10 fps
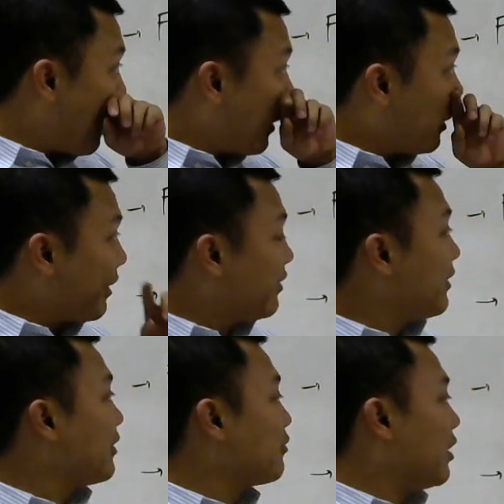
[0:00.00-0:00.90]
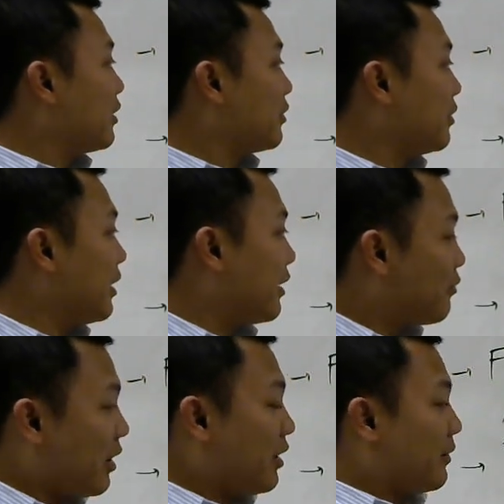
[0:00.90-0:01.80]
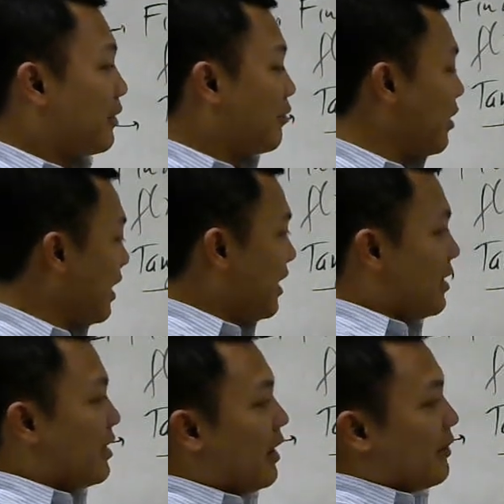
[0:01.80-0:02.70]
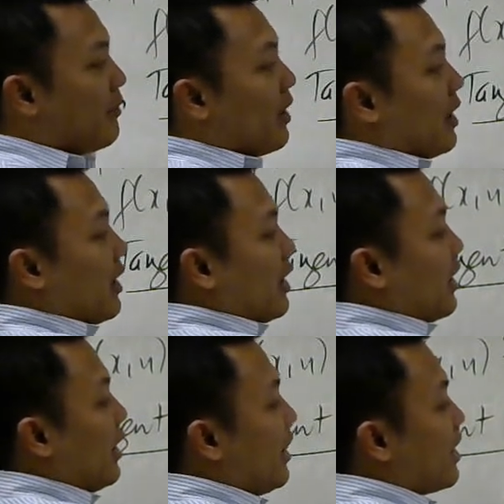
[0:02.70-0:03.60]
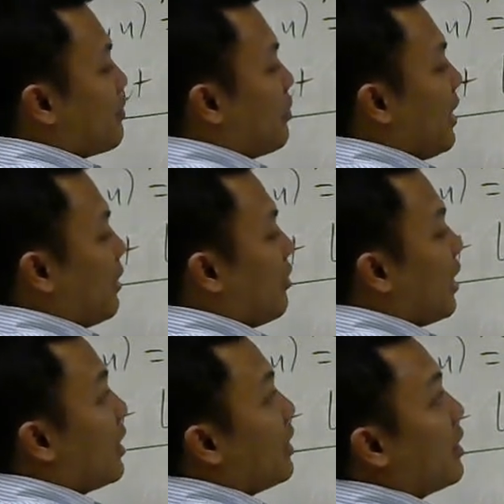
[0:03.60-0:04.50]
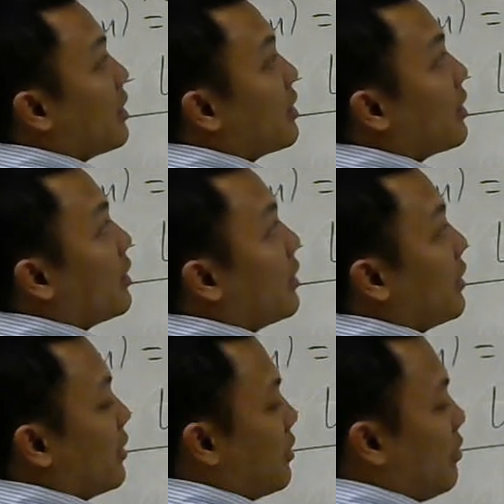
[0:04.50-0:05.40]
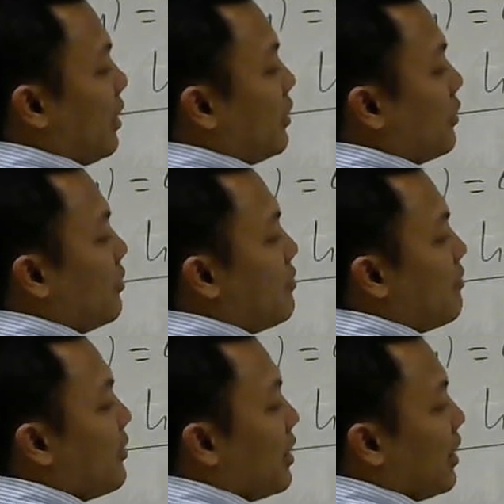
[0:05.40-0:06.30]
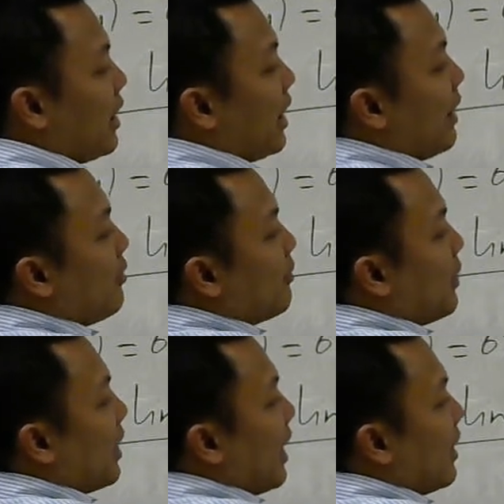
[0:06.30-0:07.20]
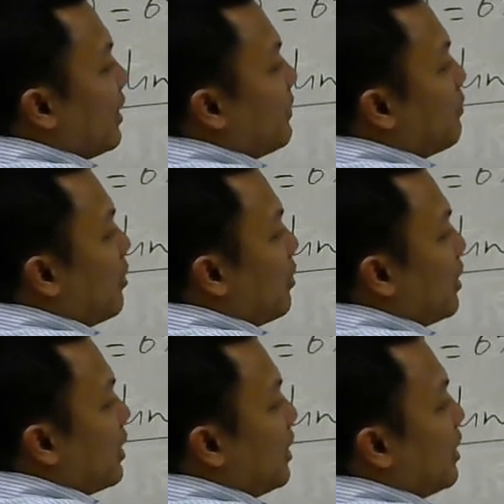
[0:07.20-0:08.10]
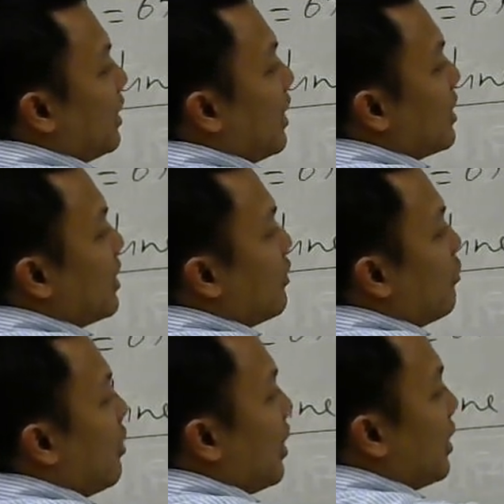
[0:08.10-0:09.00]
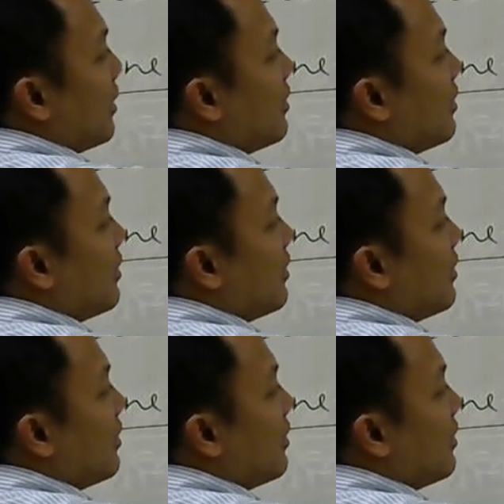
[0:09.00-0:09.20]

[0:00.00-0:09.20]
You have different way to do that. One of the ways is that here's P, right? Here's 3, 2. If you pick any point here, x and y,